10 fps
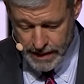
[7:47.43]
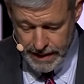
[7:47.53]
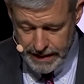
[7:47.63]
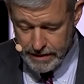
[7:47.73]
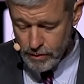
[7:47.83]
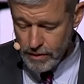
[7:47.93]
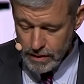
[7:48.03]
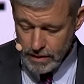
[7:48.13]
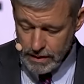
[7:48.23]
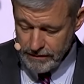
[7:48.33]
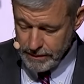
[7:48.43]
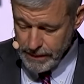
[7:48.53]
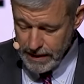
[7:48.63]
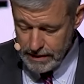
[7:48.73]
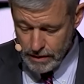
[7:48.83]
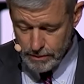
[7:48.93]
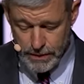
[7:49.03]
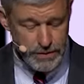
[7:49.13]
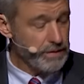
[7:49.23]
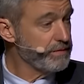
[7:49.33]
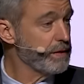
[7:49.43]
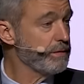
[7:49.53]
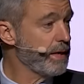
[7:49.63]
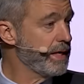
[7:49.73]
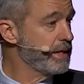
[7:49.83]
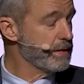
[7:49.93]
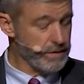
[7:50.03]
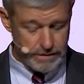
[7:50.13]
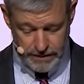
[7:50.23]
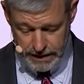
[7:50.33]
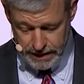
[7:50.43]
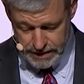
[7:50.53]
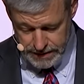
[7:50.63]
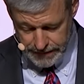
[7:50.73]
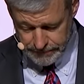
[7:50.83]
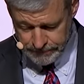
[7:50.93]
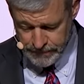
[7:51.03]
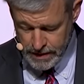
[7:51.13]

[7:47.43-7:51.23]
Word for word: In an oracle of Apollo preserved in the writings of Augustine,